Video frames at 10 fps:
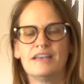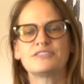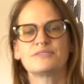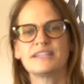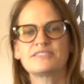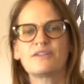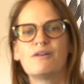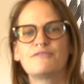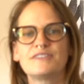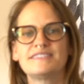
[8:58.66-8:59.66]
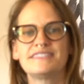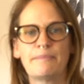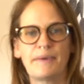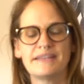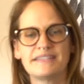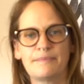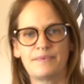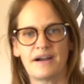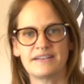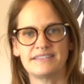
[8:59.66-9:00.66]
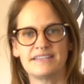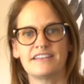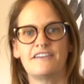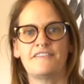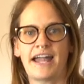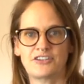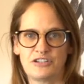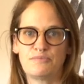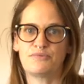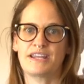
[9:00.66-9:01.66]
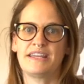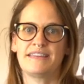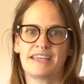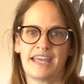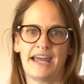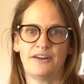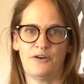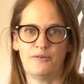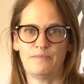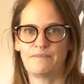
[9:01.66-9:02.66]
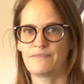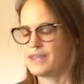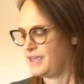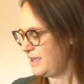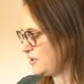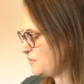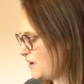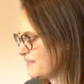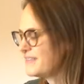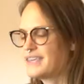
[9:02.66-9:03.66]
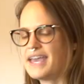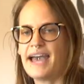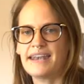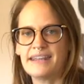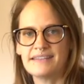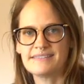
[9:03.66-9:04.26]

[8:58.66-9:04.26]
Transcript: So let's go over a step-by-step process of actually bringing the cat home. You want the cat in a